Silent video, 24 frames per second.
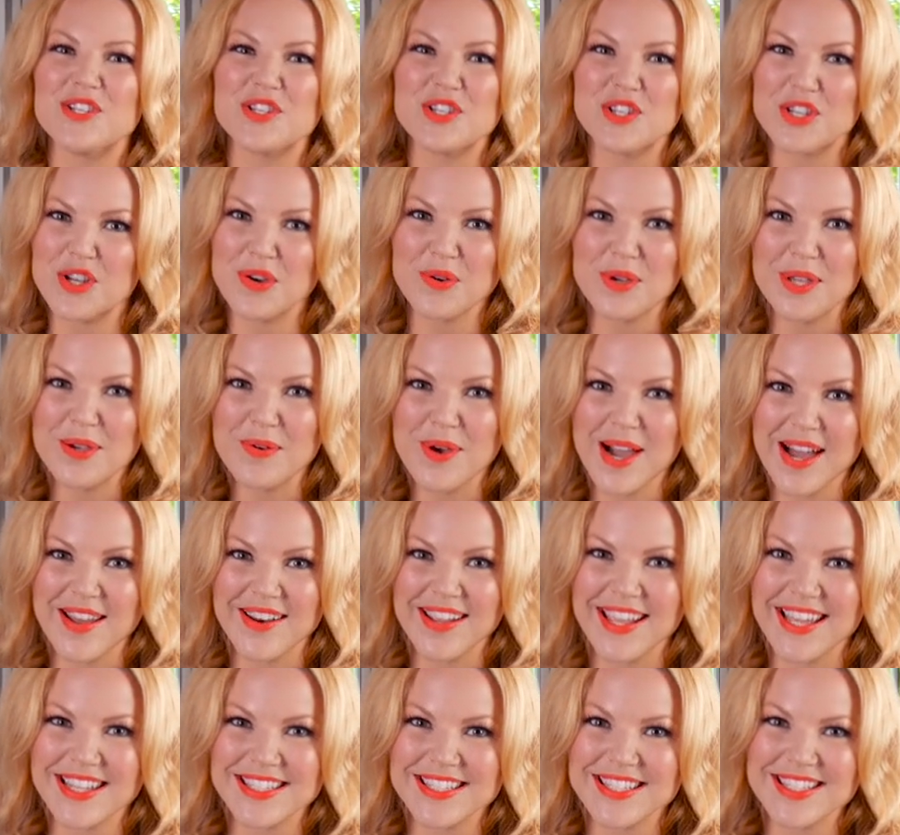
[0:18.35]
and show you how
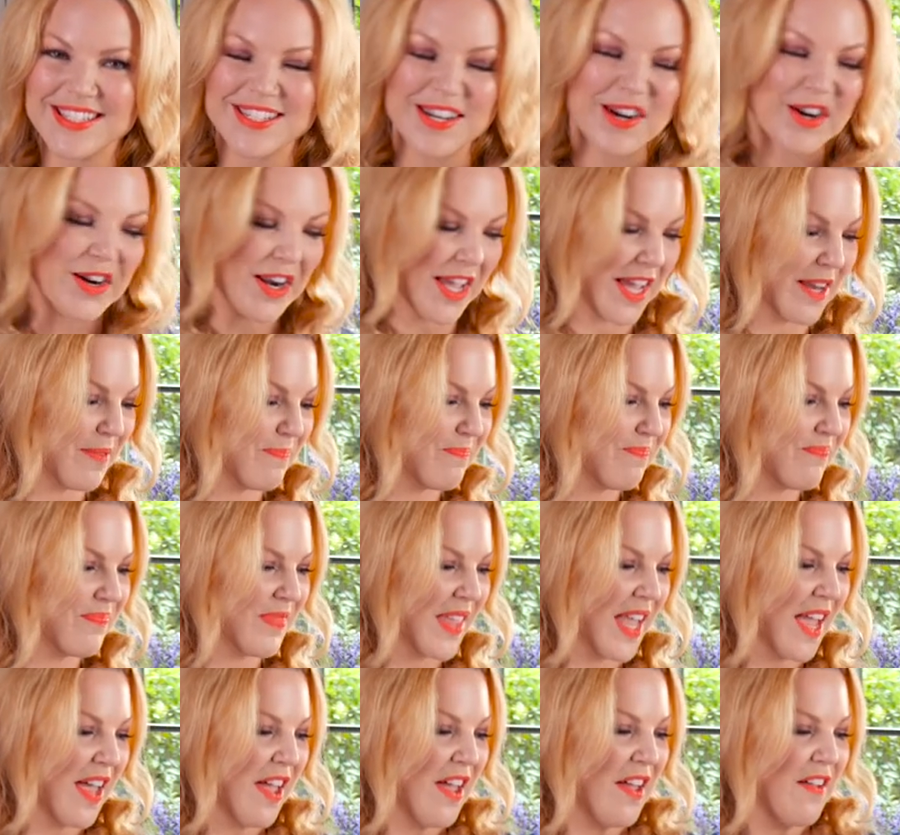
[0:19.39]
to get started.
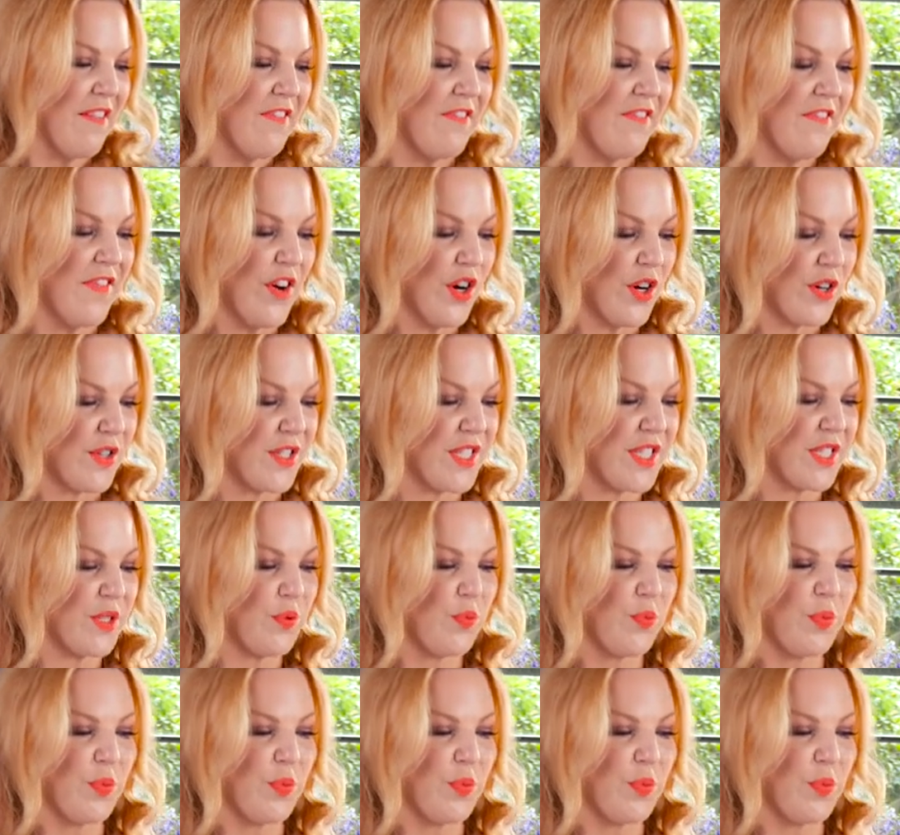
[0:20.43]
First,